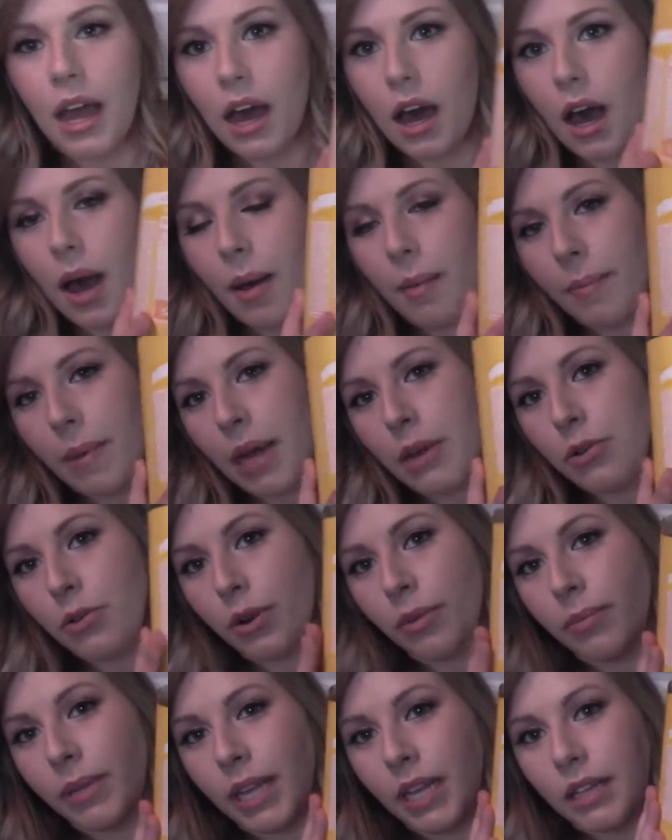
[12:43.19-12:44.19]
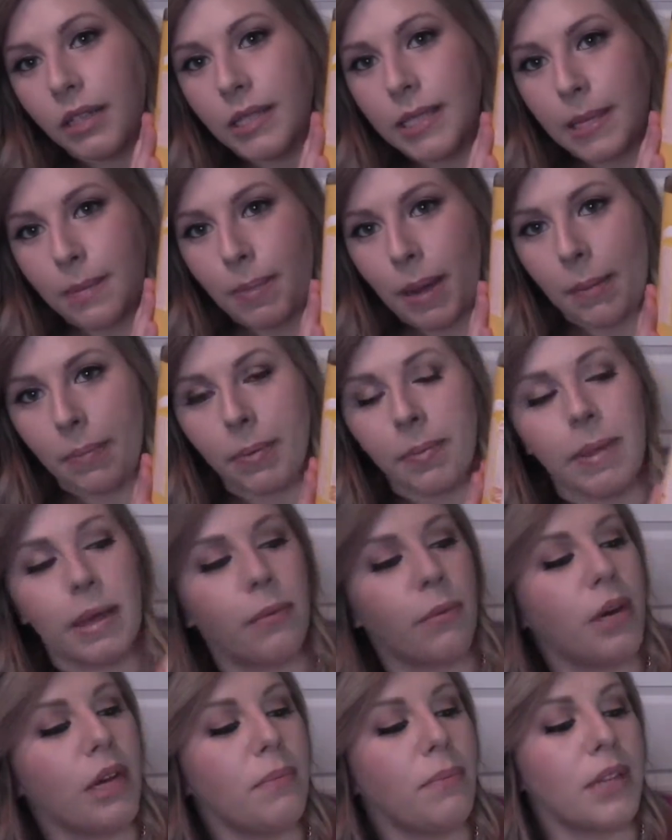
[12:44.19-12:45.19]
Normally I use the
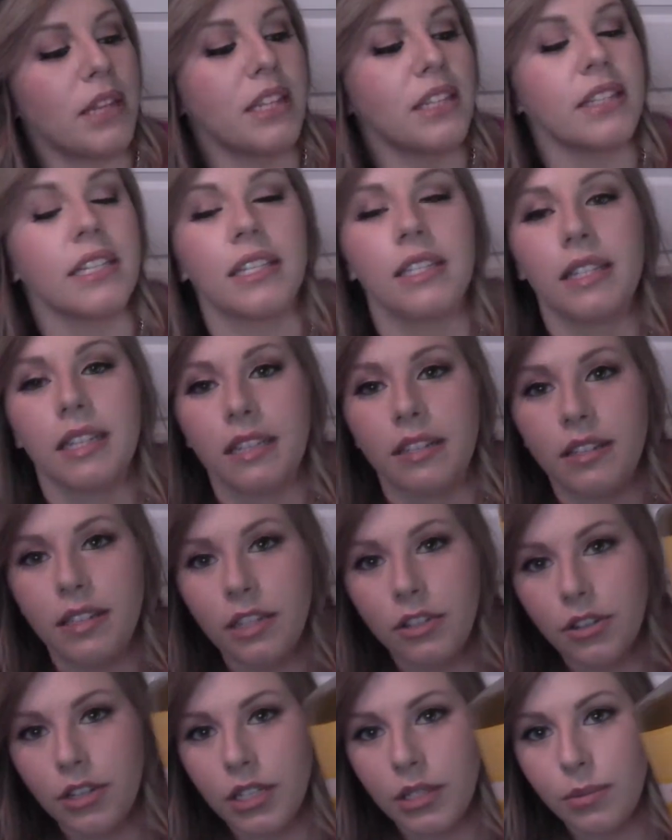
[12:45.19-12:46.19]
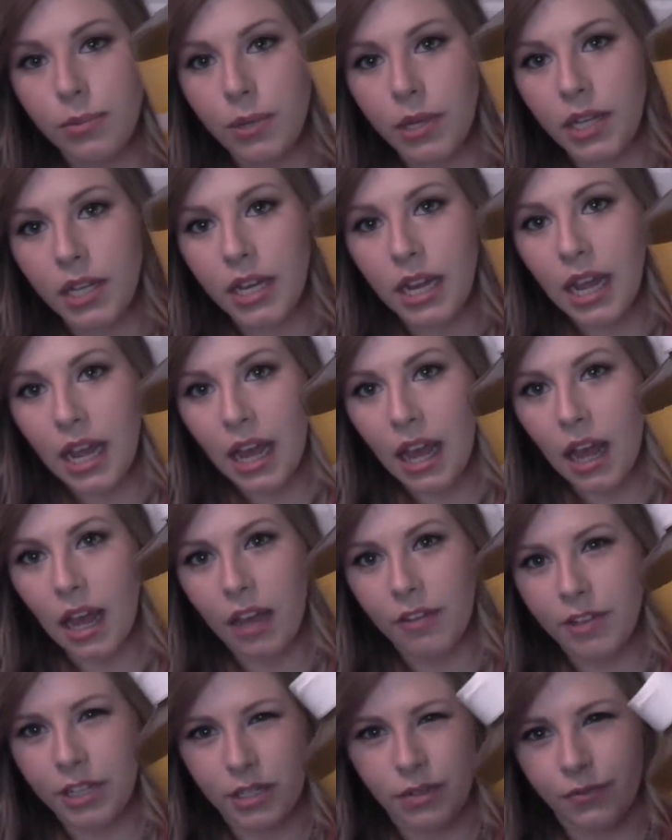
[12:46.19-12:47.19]
peppermint one, but this is the citrus one.
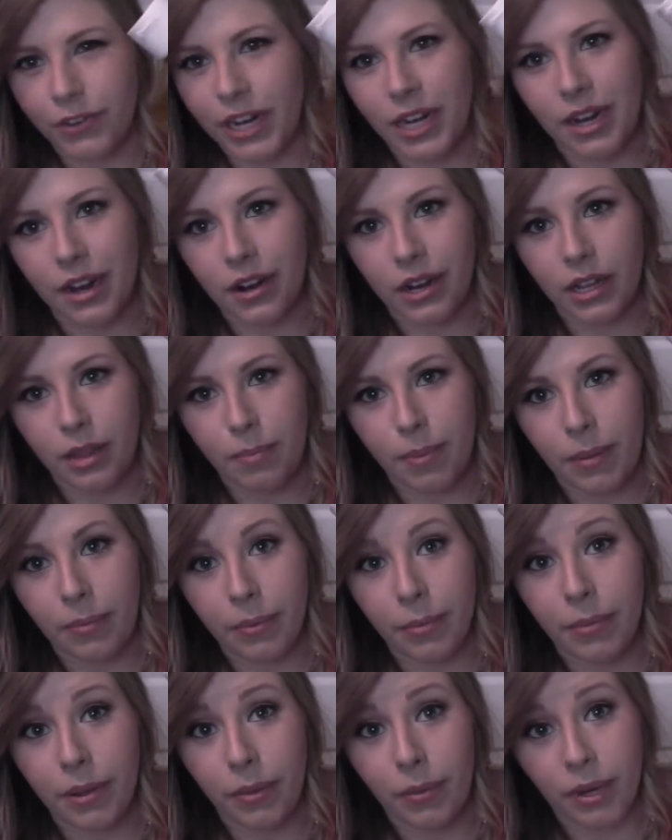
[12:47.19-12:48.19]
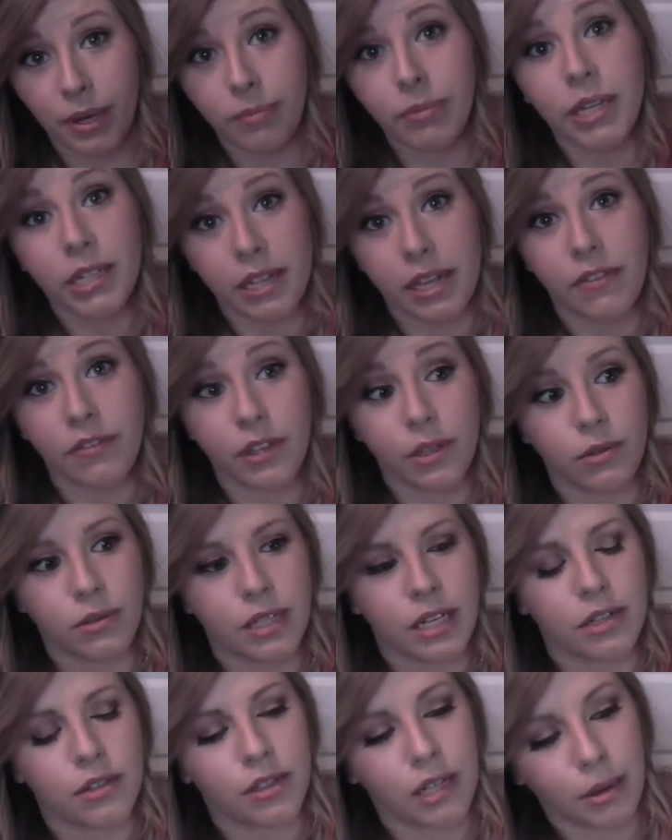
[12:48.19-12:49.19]
I just ran out of the peppermint one because I've
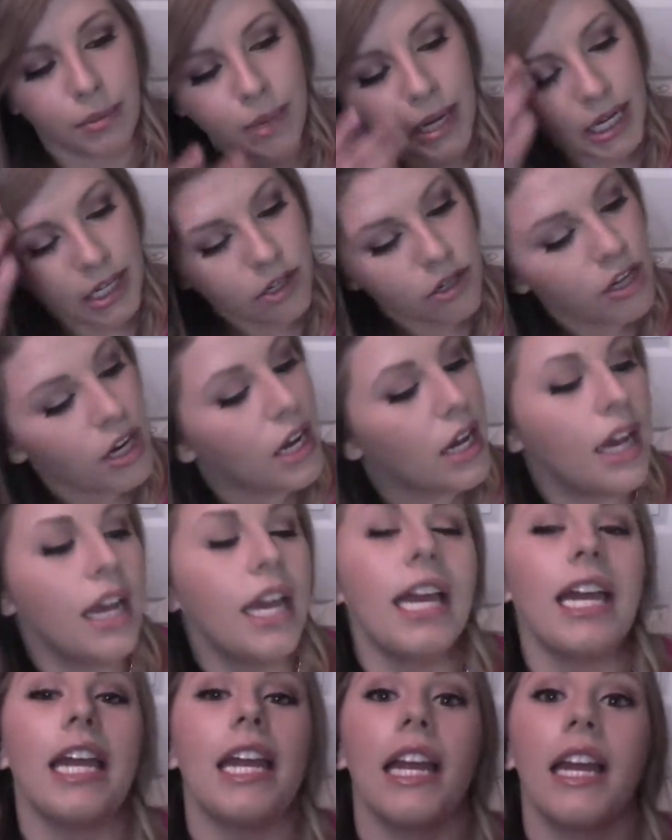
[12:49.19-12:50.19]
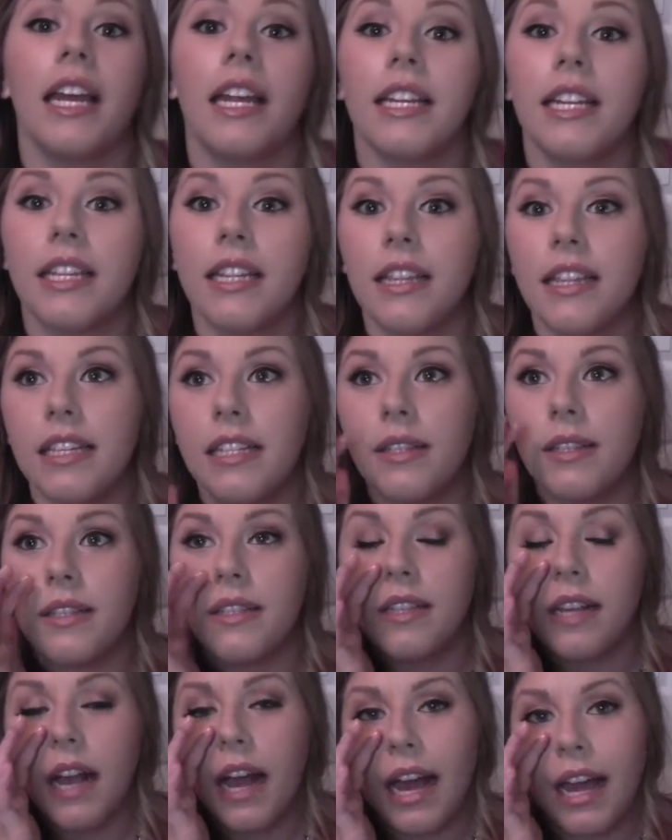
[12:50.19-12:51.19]
used it so much, and
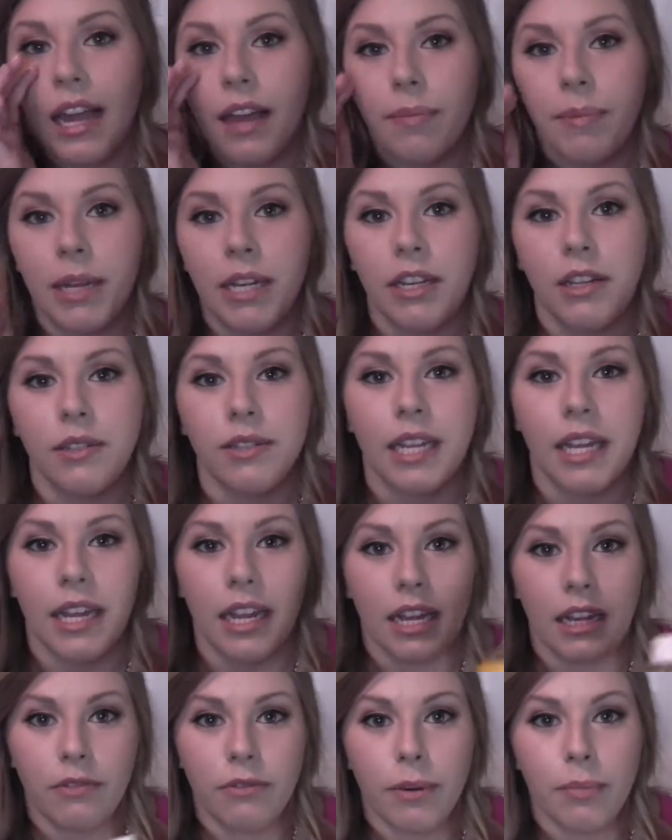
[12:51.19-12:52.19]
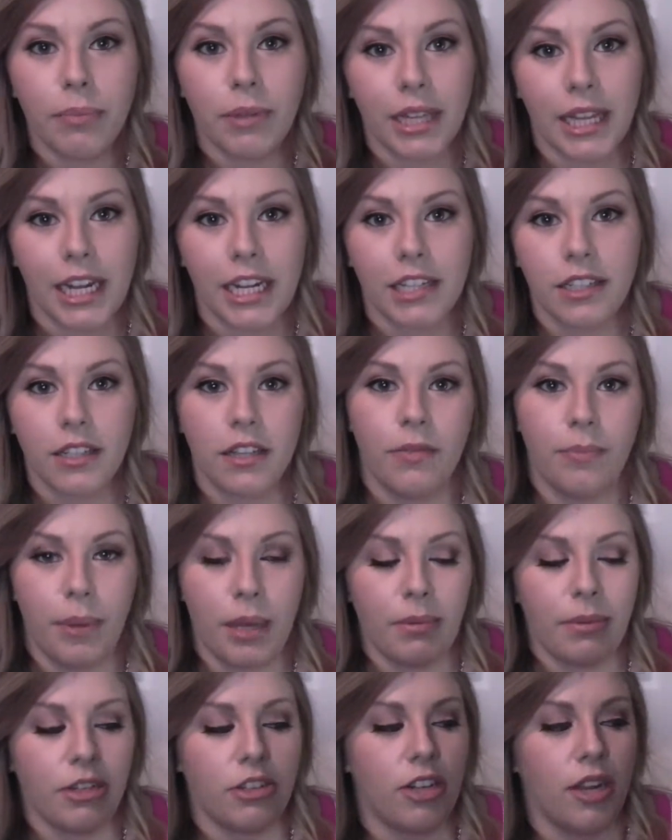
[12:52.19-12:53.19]
this I have been using in replace of
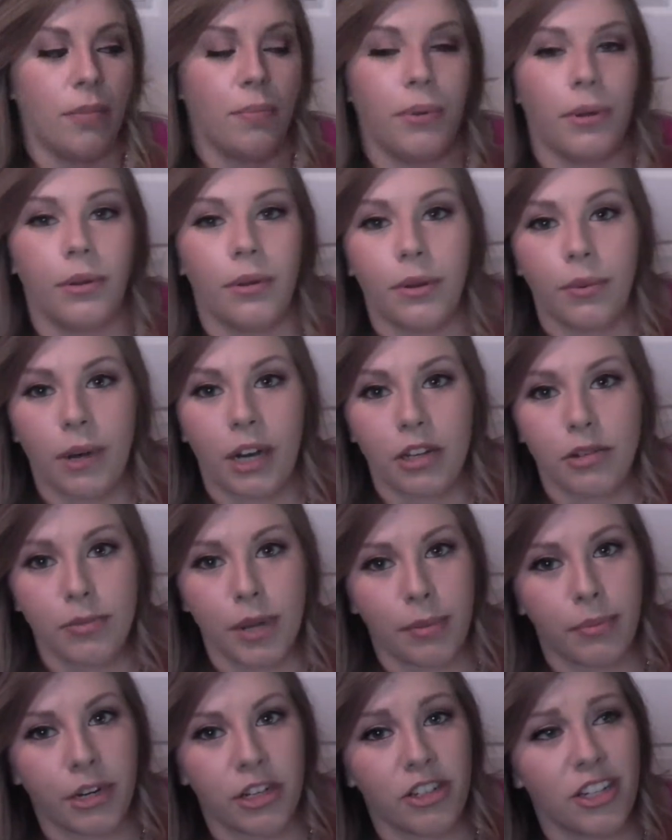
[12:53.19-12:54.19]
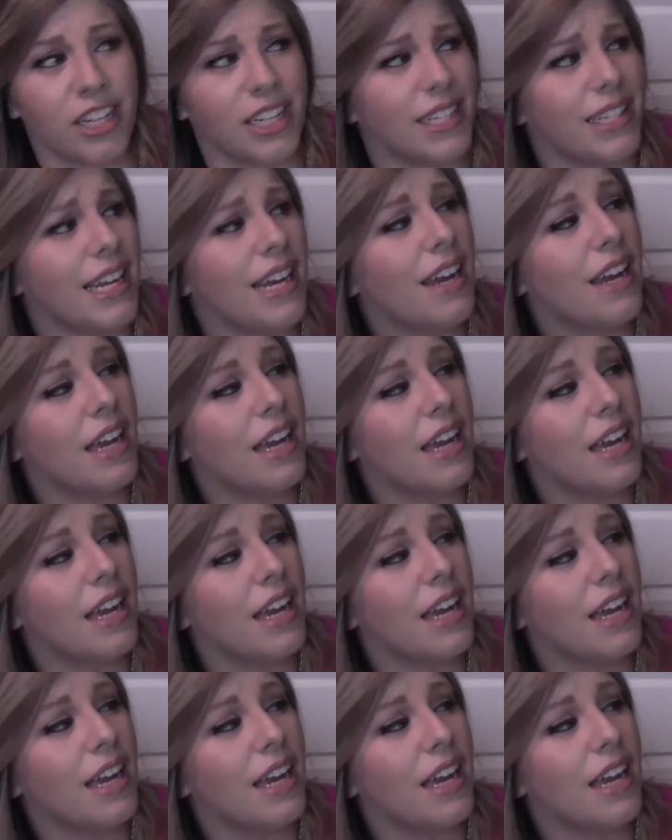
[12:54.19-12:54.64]
baby shampoo to wash my brushes.